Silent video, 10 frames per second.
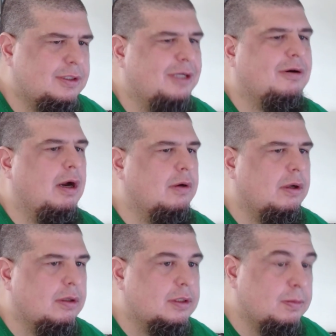
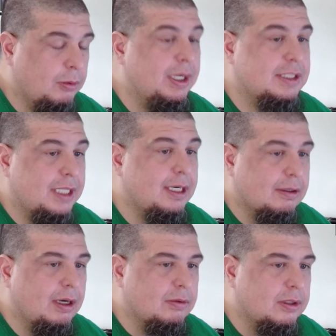groundhogs. Well, we actually had a
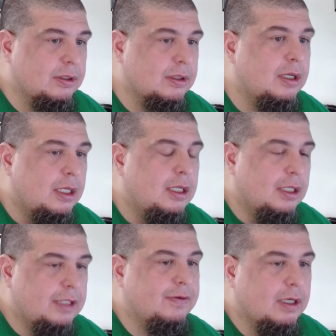groundhog
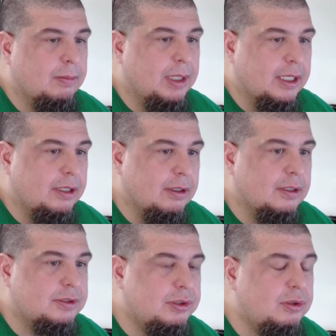living in our
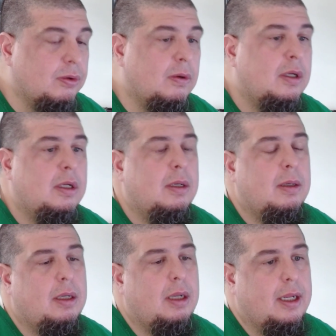backyard too.
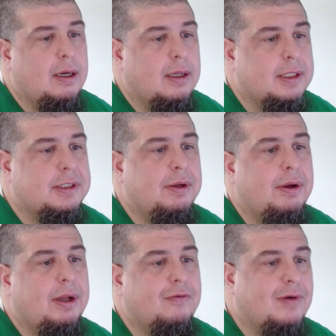And a
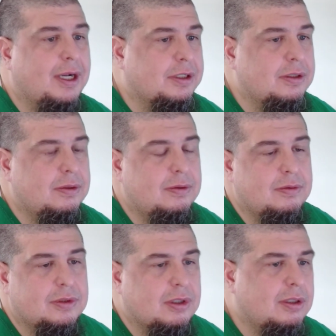ton of
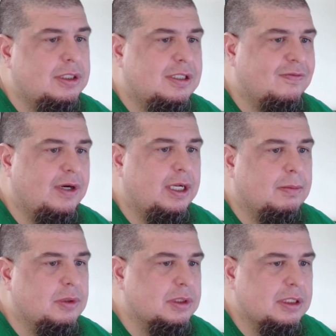raccoons, all these different
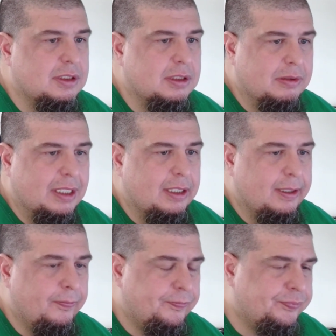animals. And this little guy,
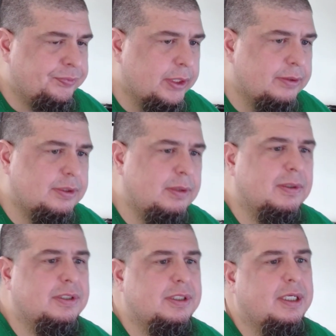super
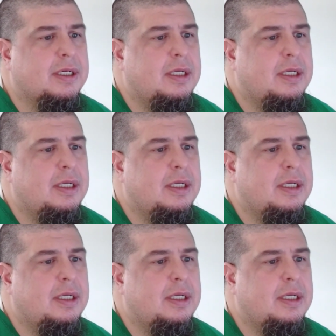sick,